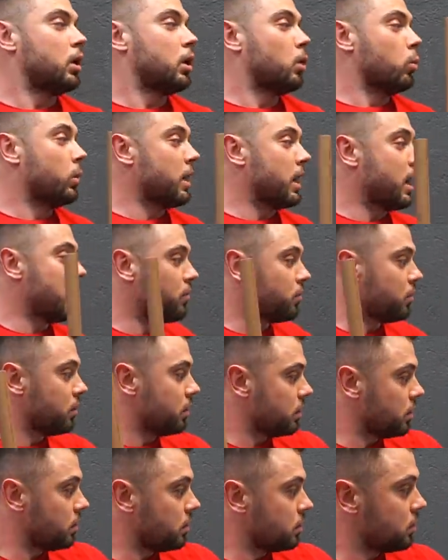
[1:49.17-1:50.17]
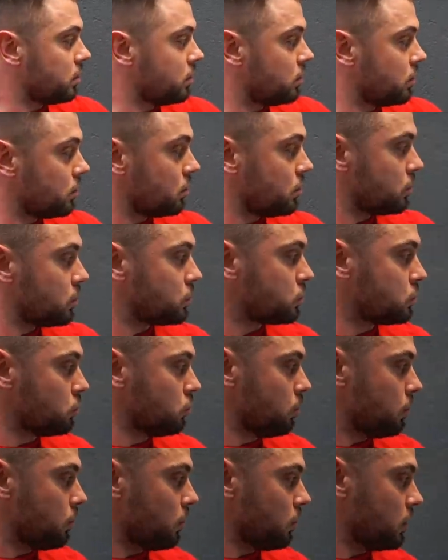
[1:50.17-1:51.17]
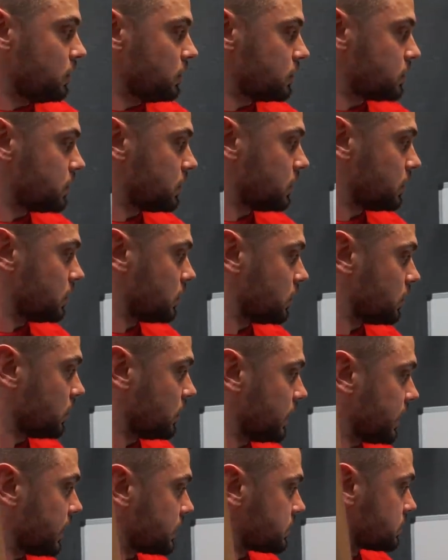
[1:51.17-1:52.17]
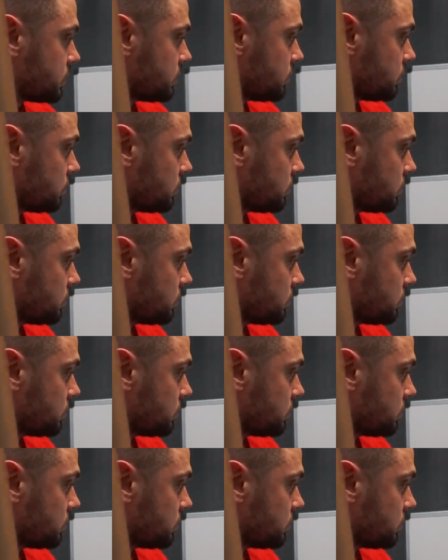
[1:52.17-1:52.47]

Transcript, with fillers: we have two point less.